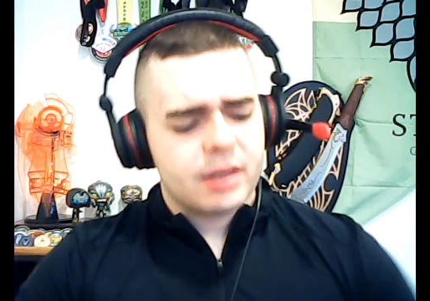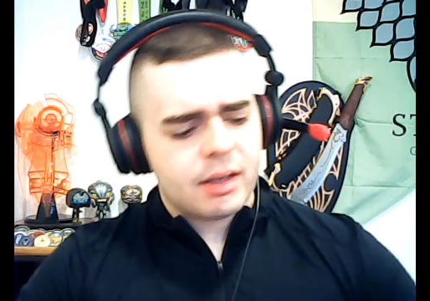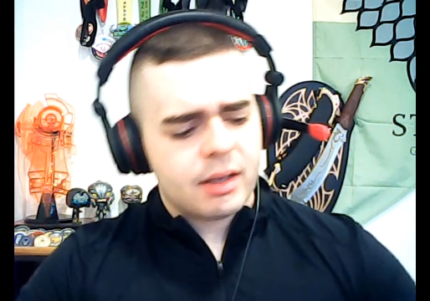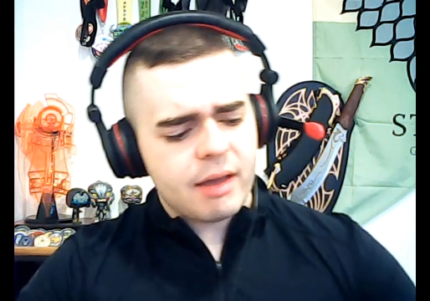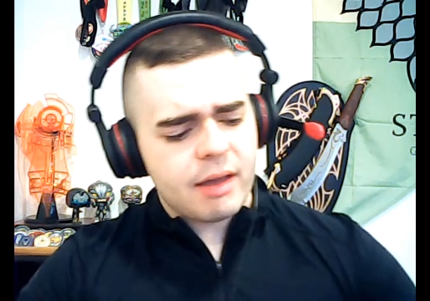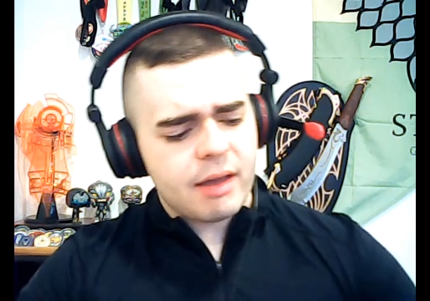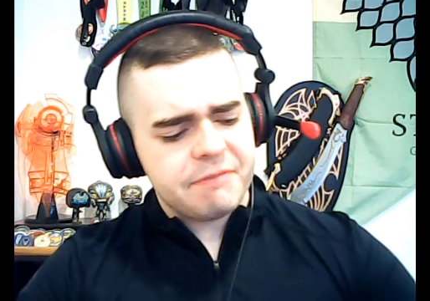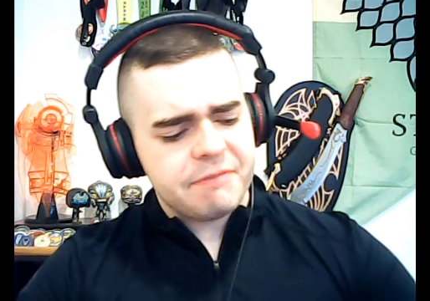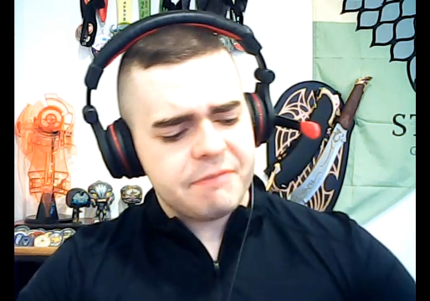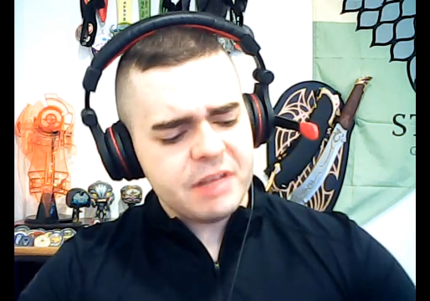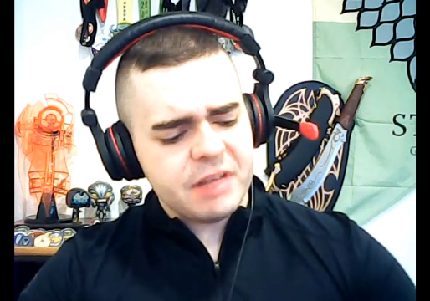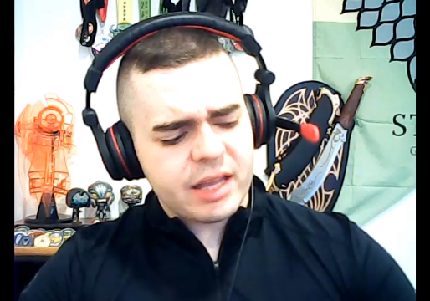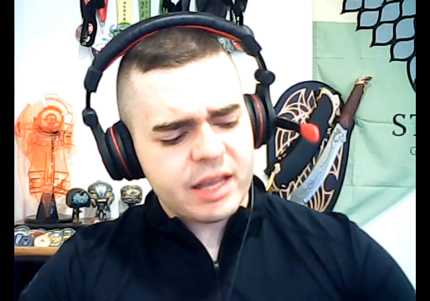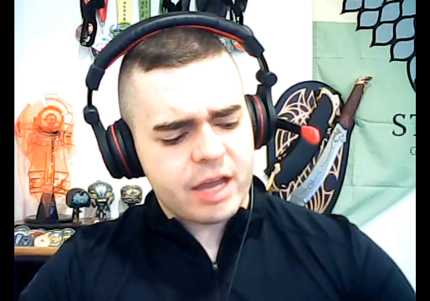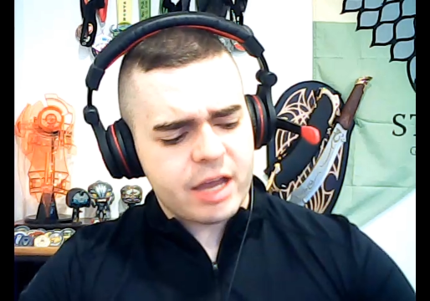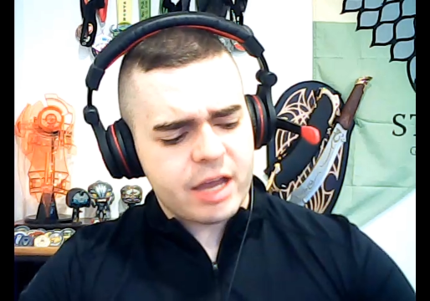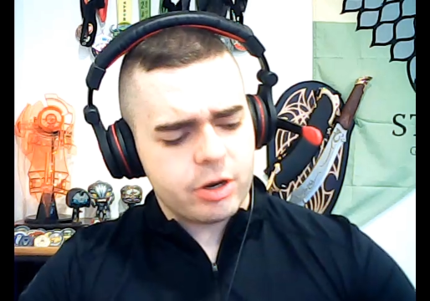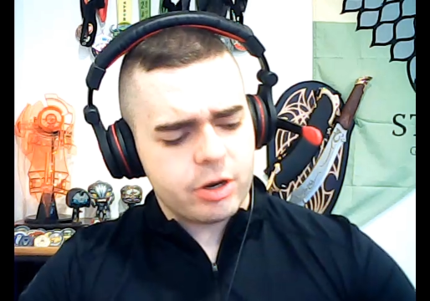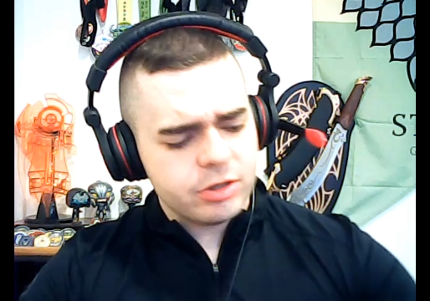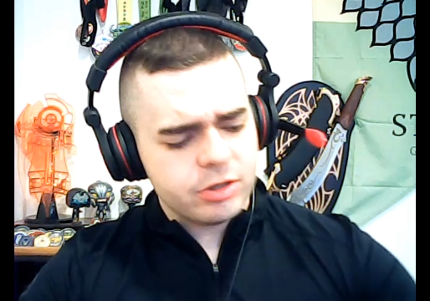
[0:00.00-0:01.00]
I feel like
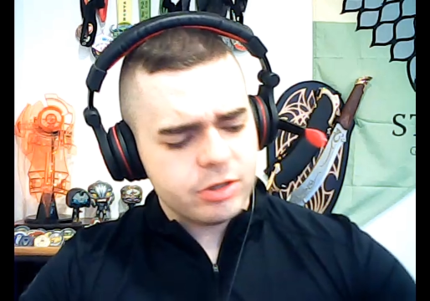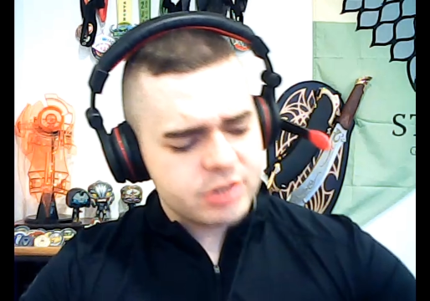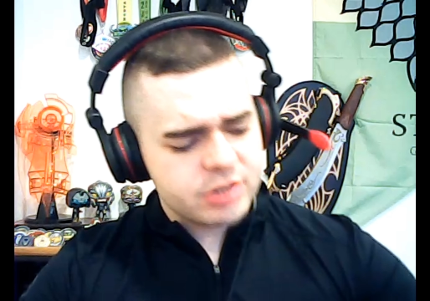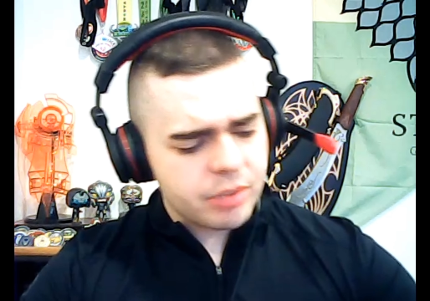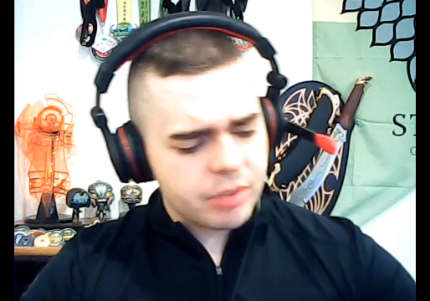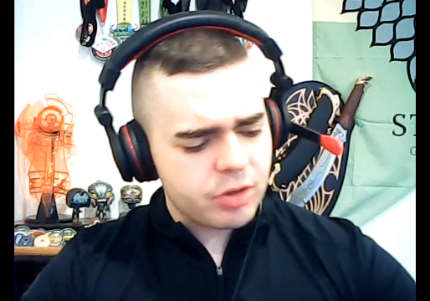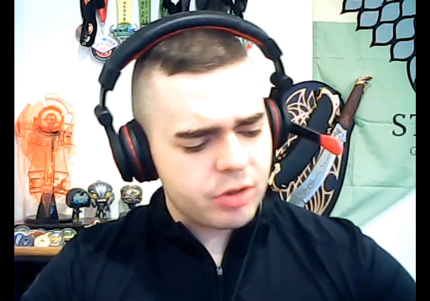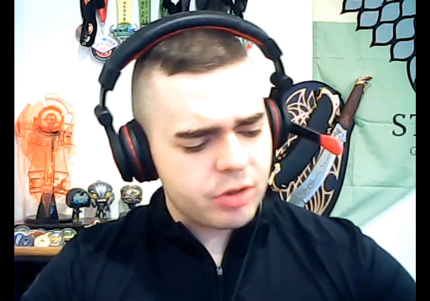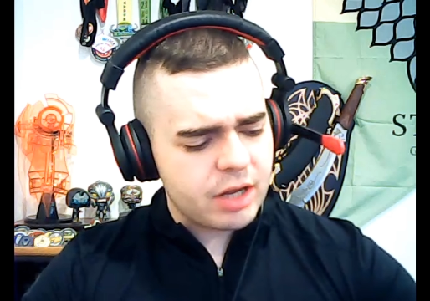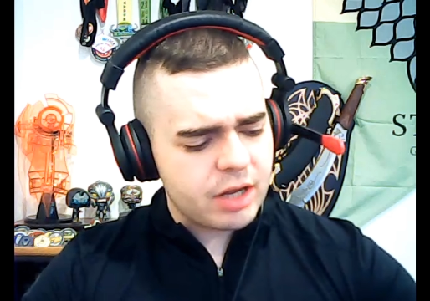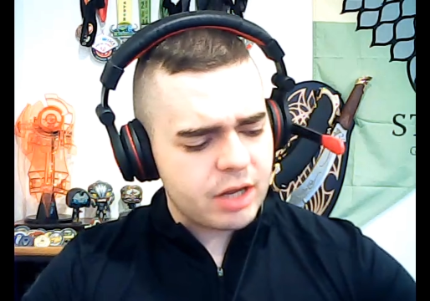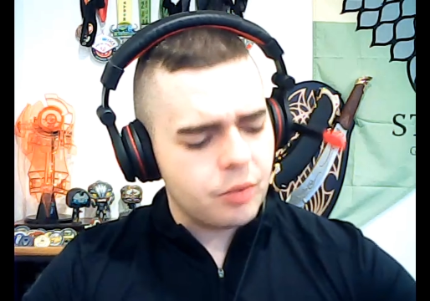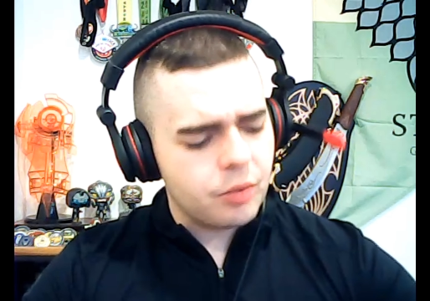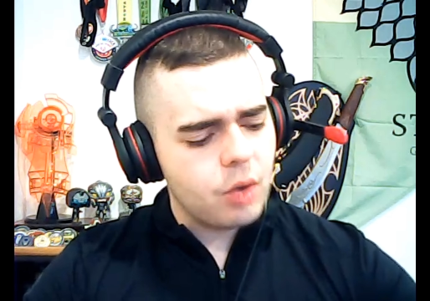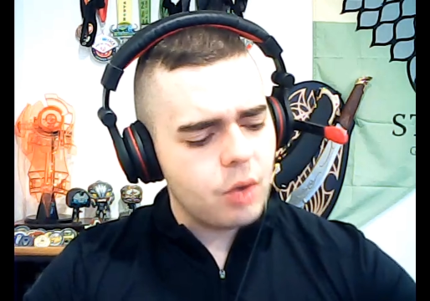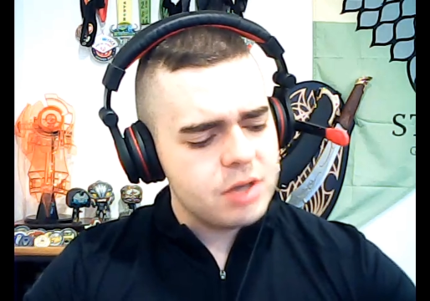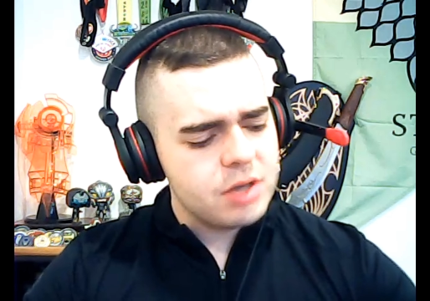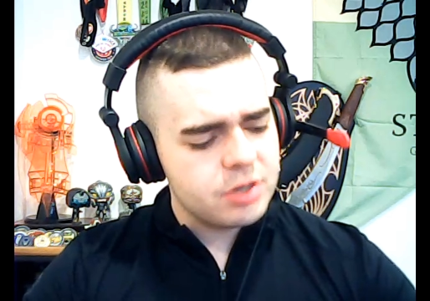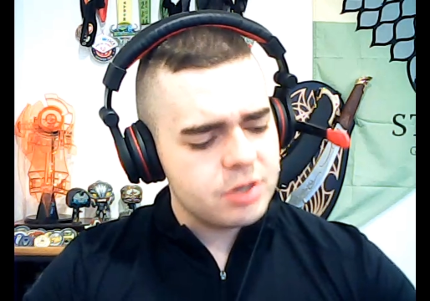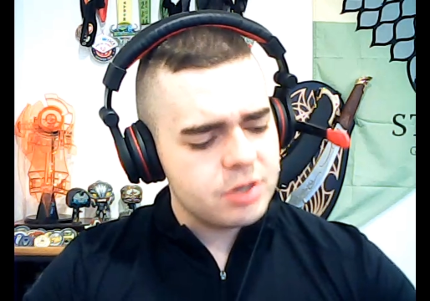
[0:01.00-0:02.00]
I heard somewhere that it
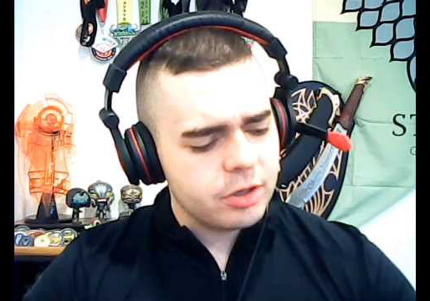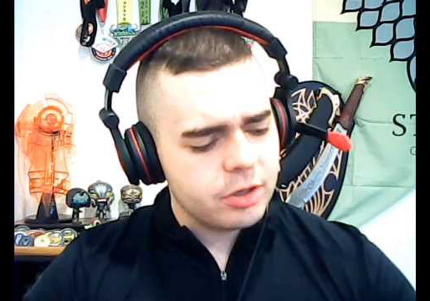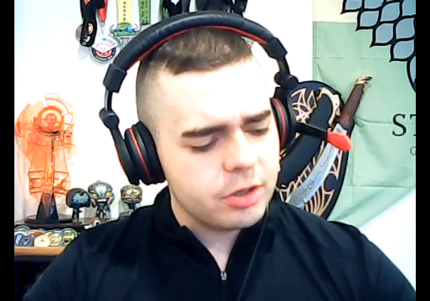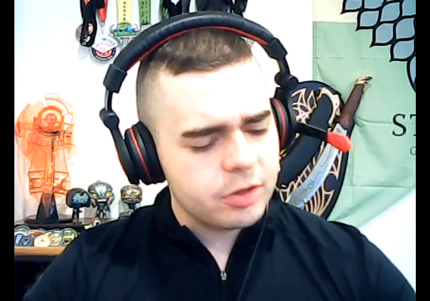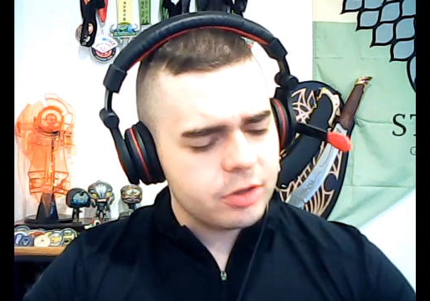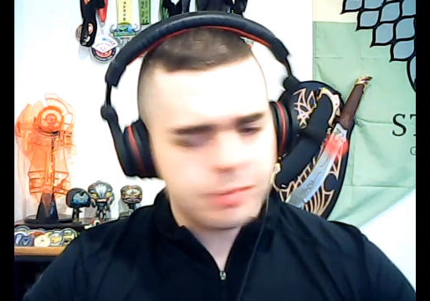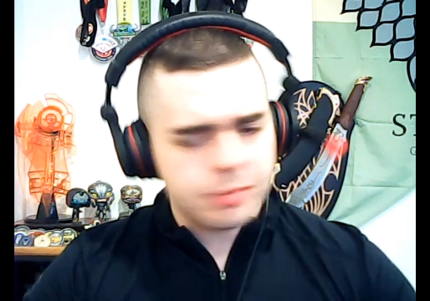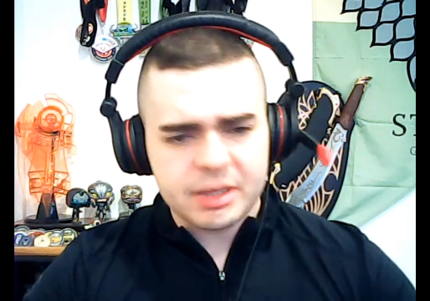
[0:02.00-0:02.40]
was Earth,